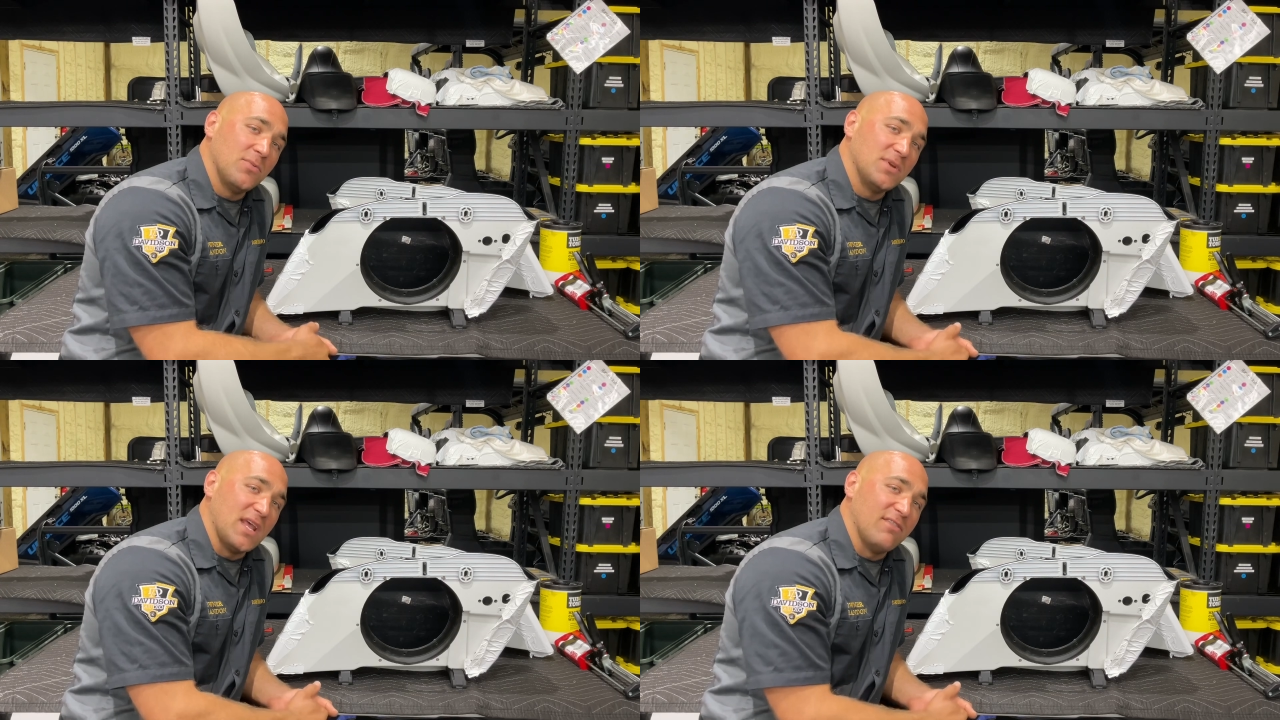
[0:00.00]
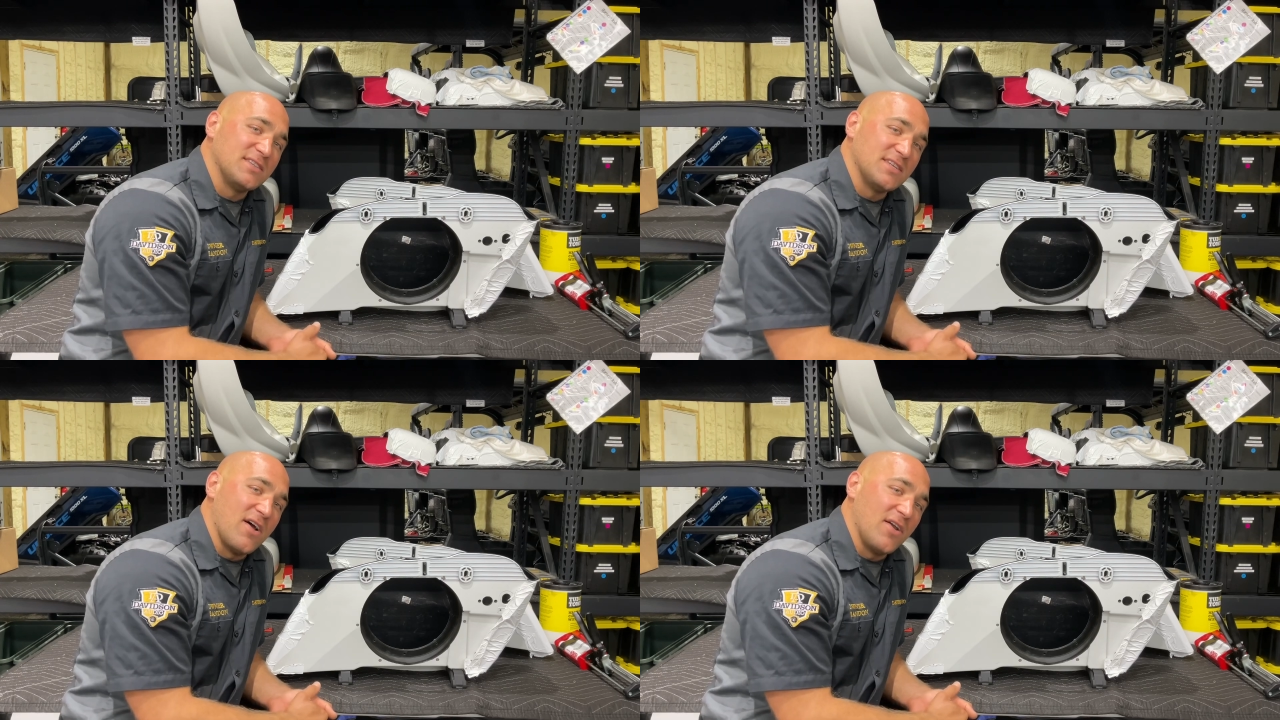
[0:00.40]
with
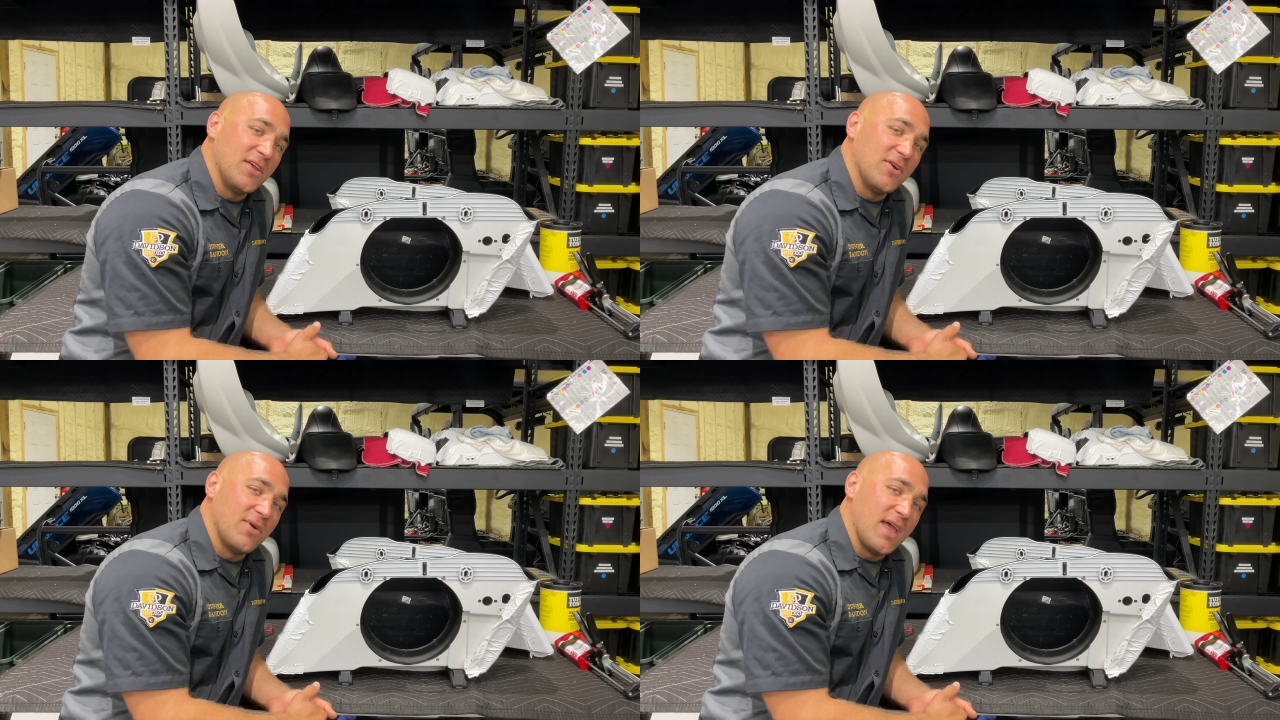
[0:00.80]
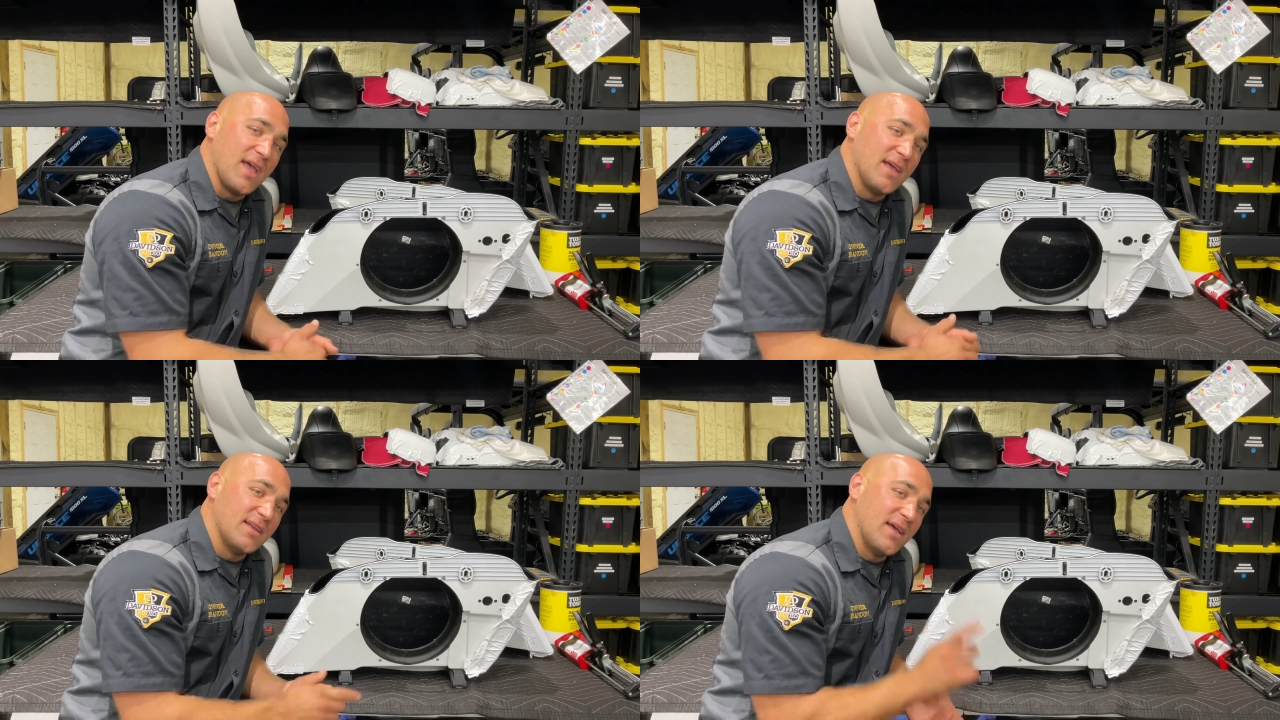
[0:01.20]
Davidson Audio,
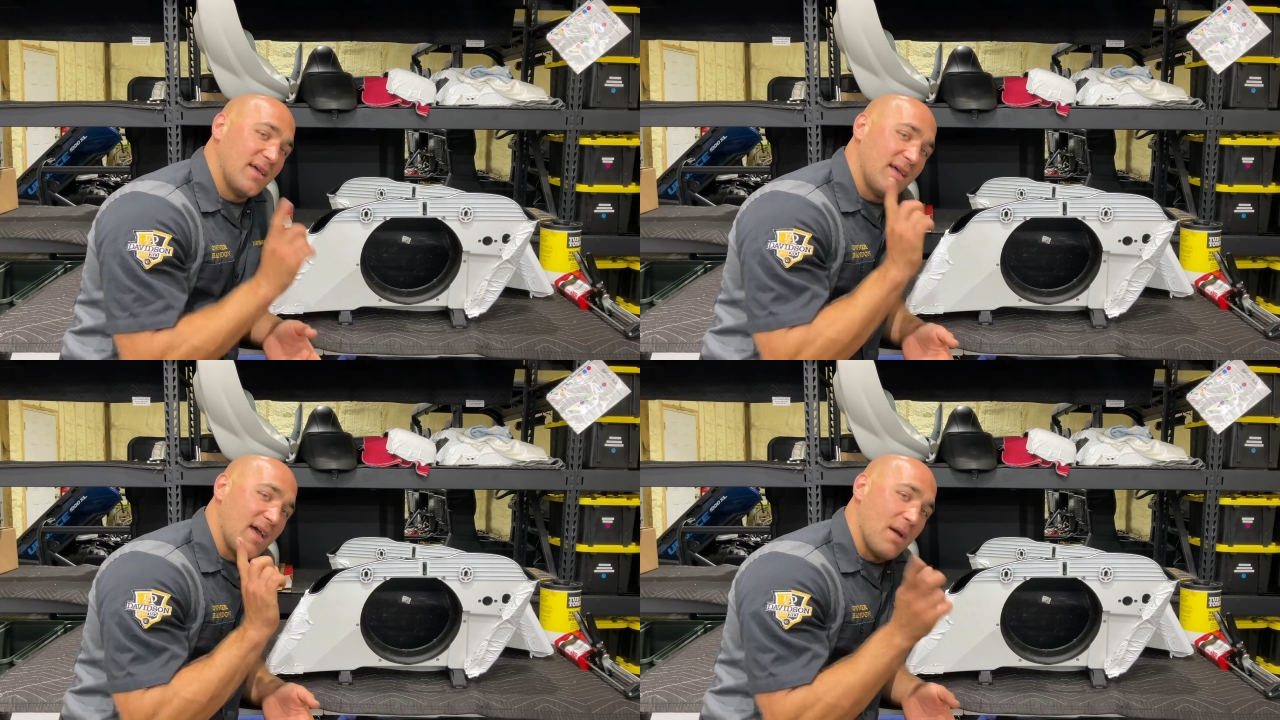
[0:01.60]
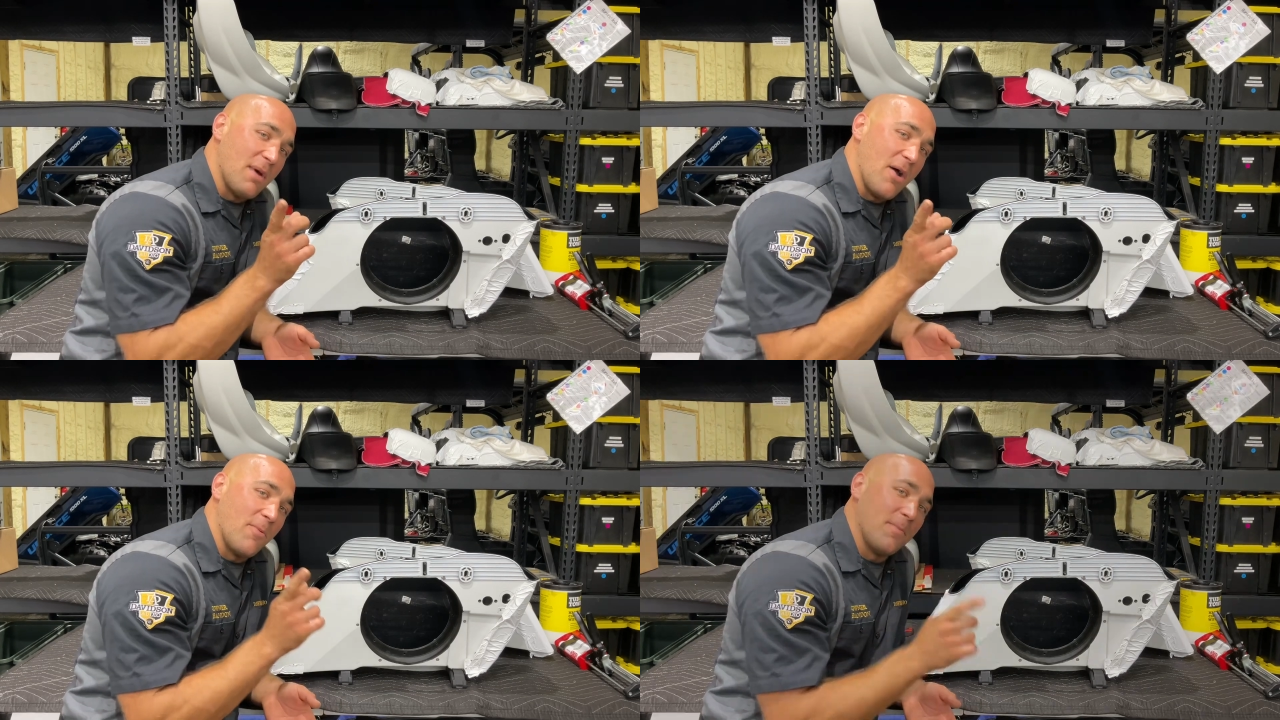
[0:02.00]
and I'm out.